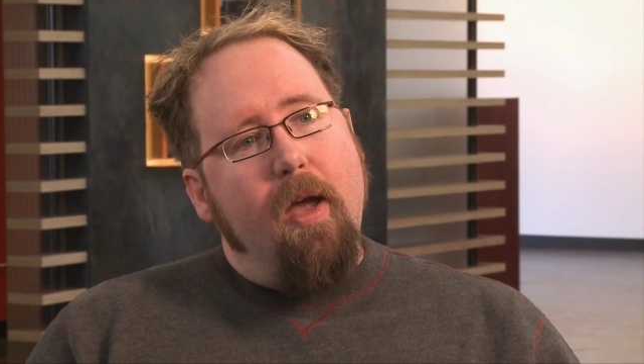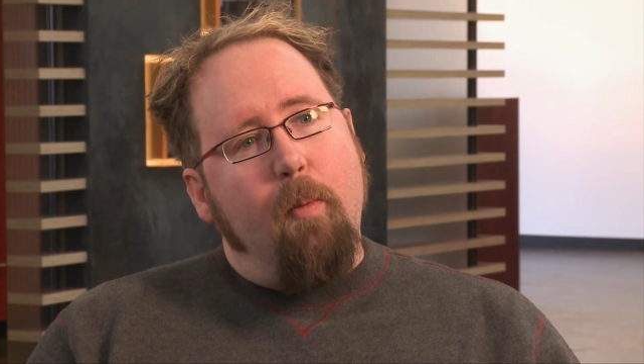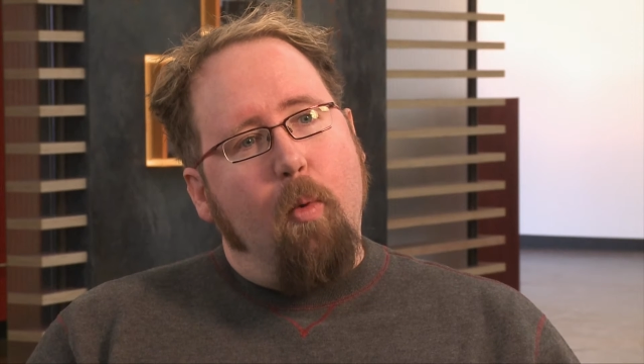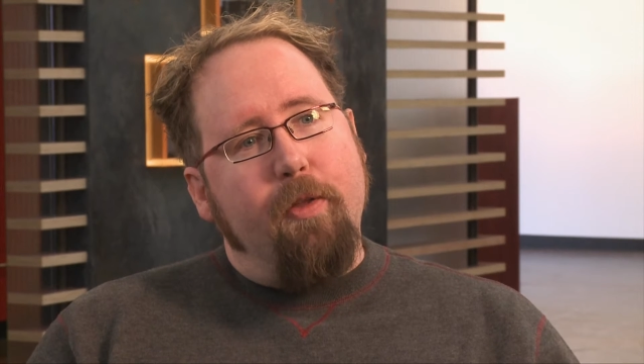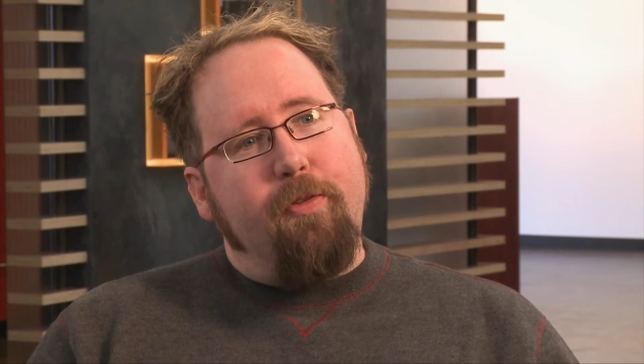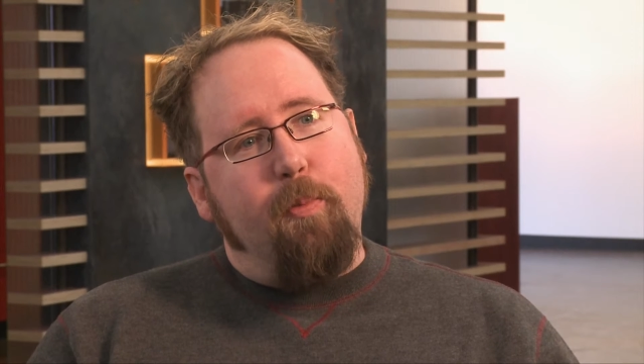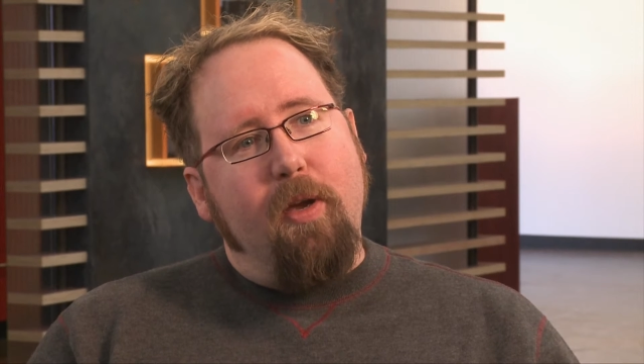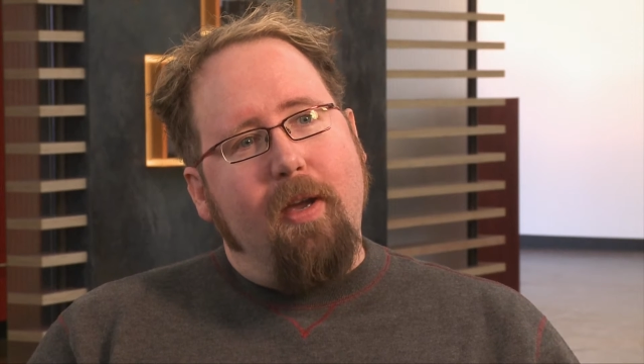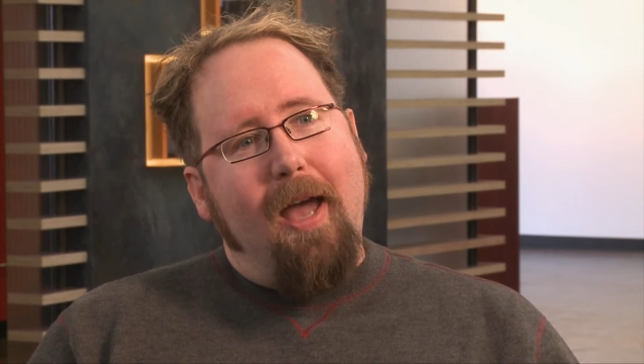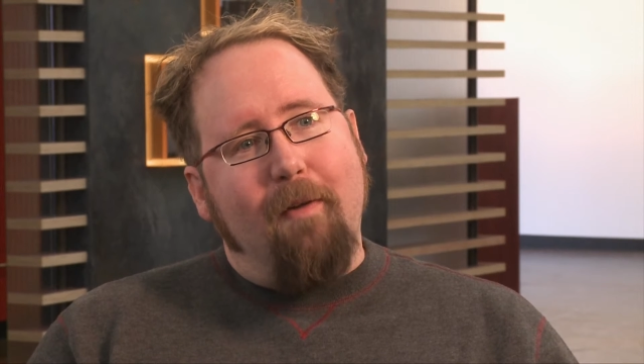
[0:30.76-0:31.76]
And once
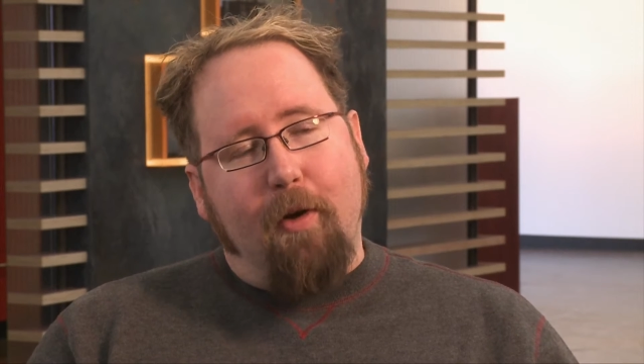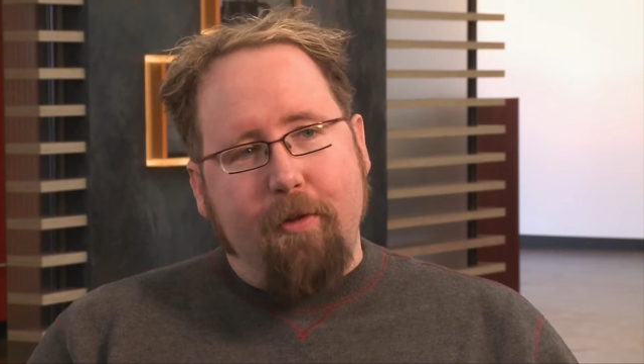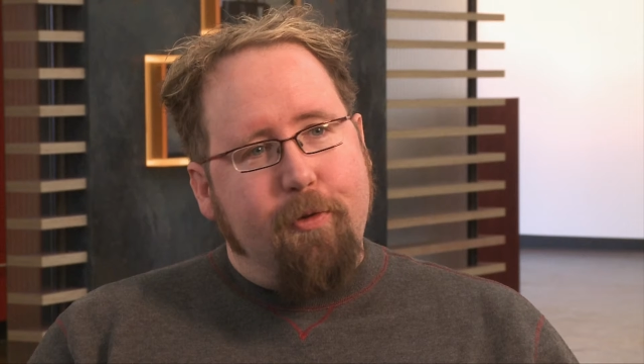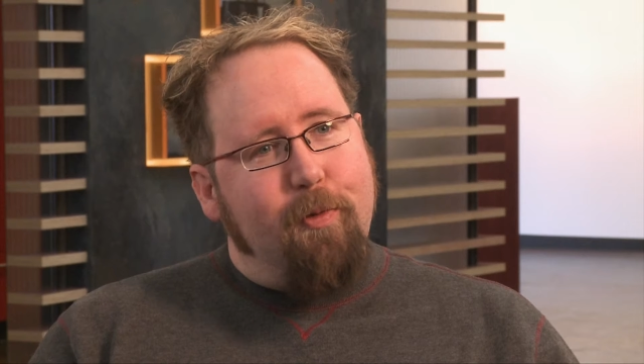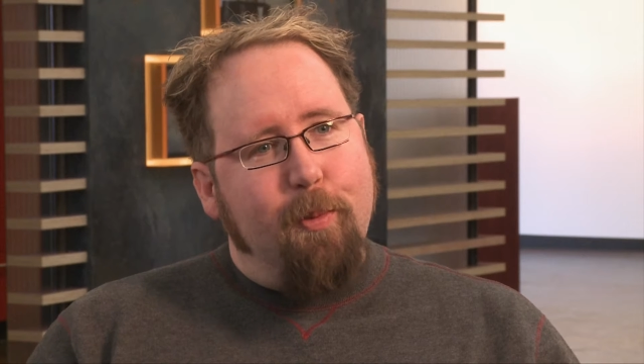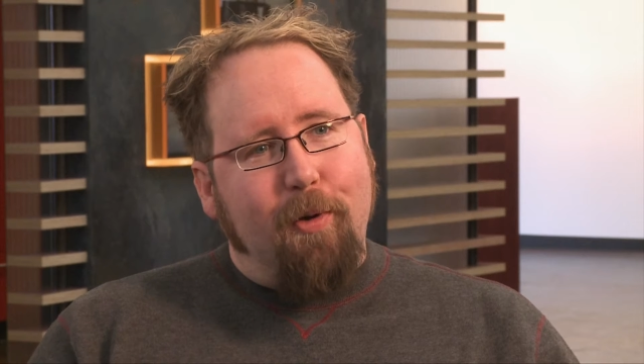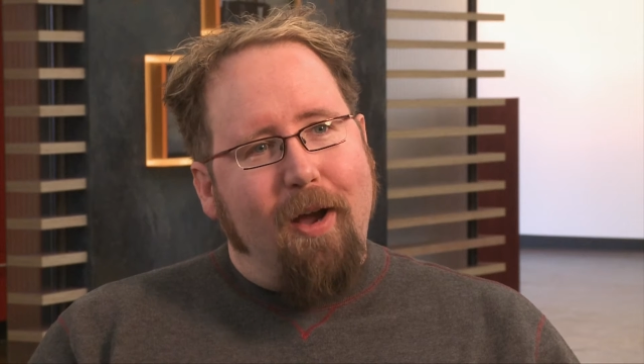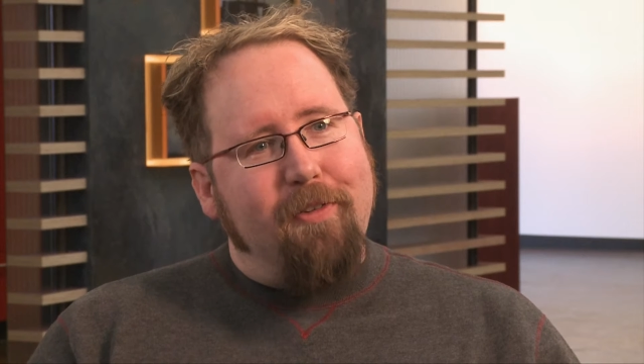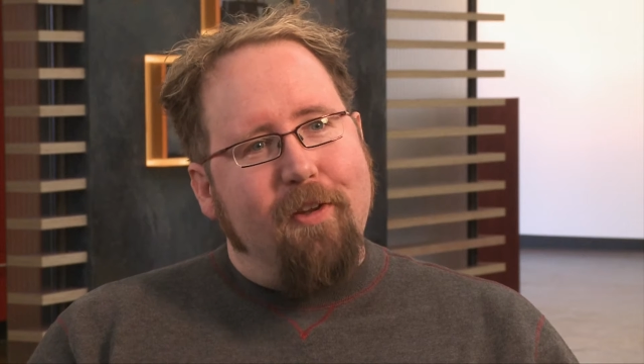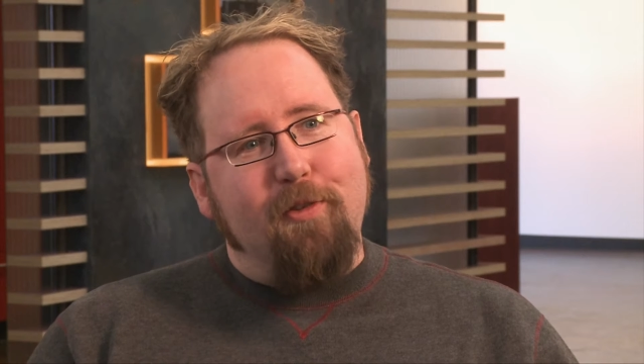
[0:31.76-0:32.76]
we have all these review
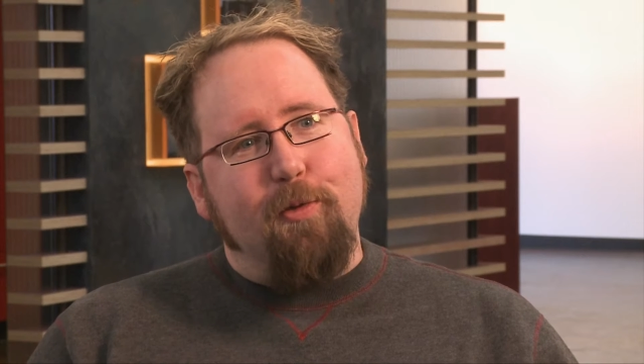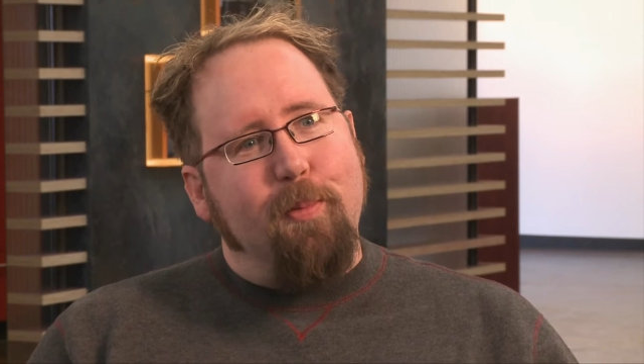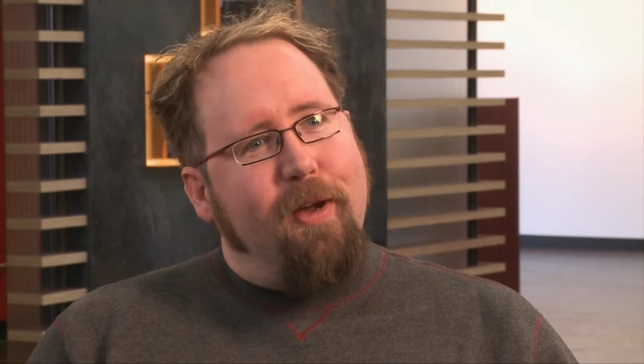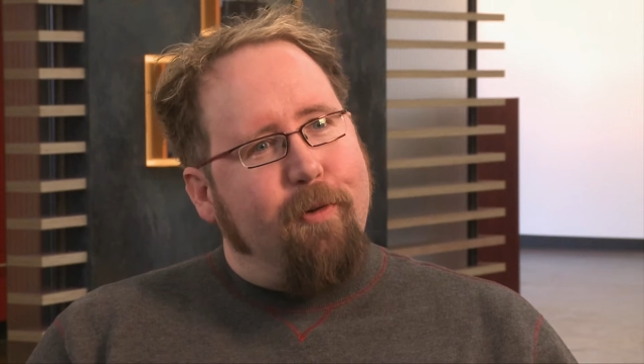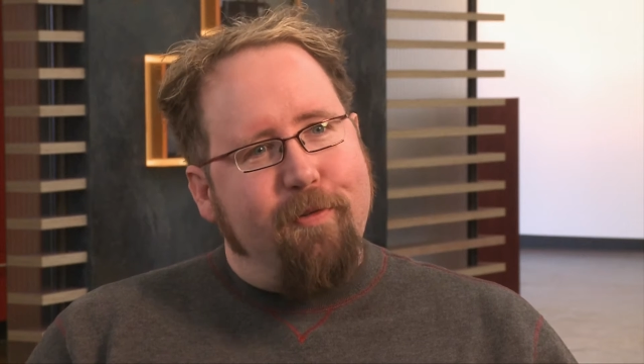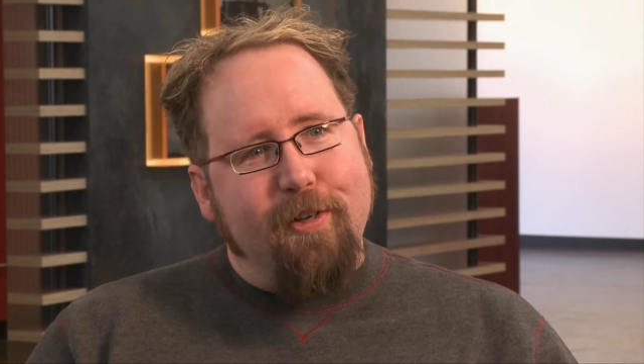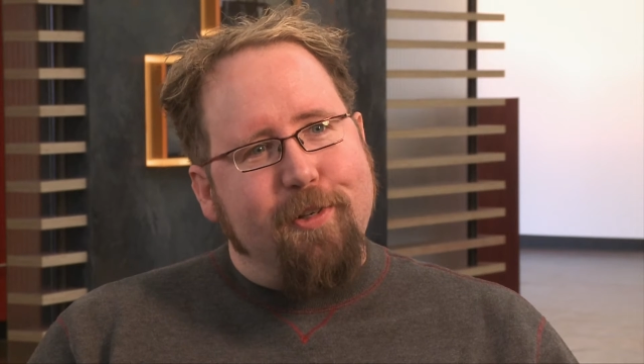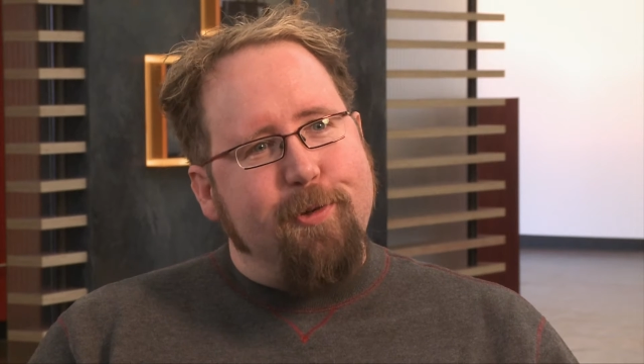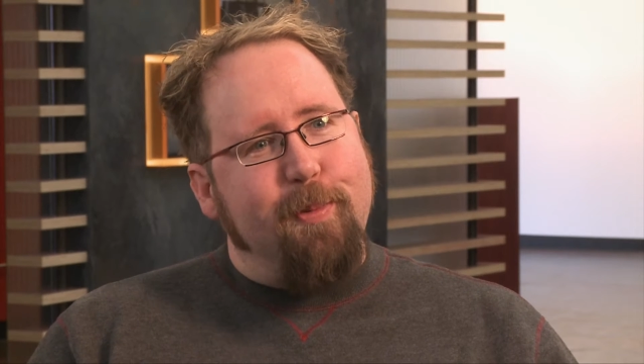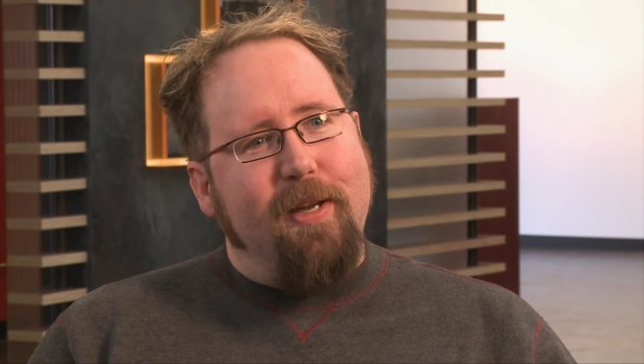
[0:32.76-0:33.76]
processes, we make
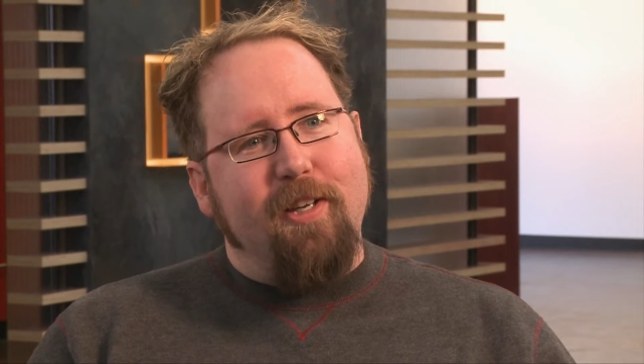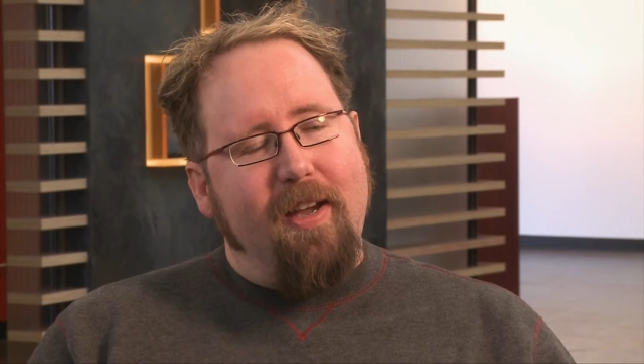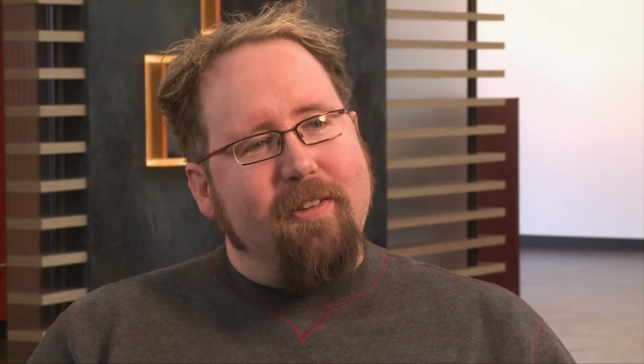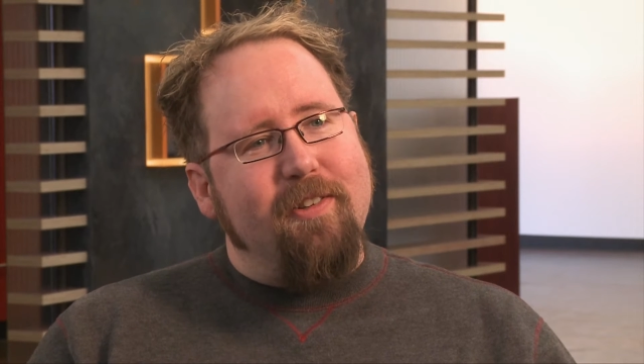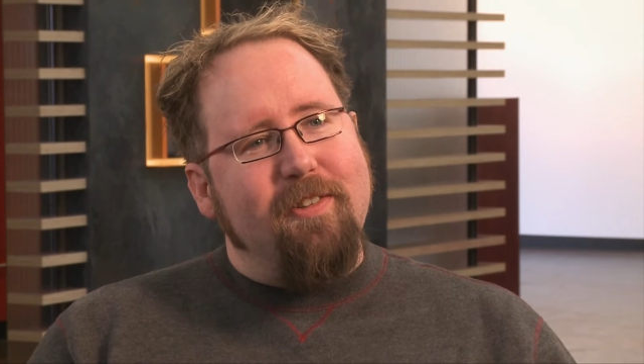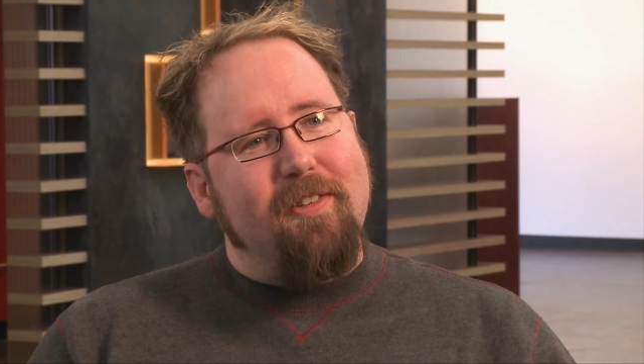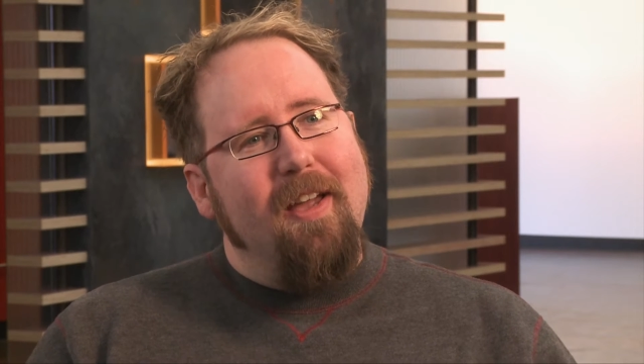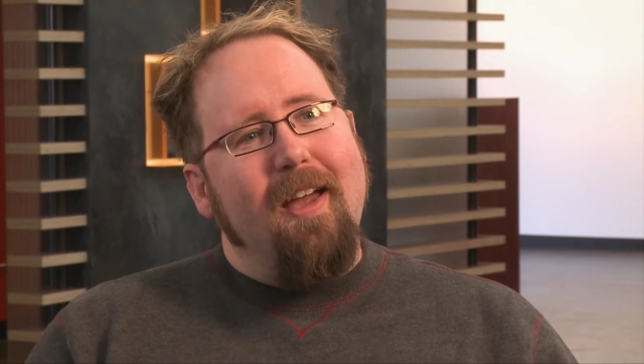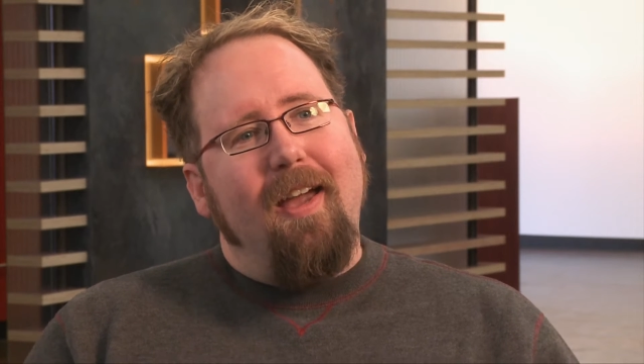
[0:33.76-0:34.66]
revisions, we make changes,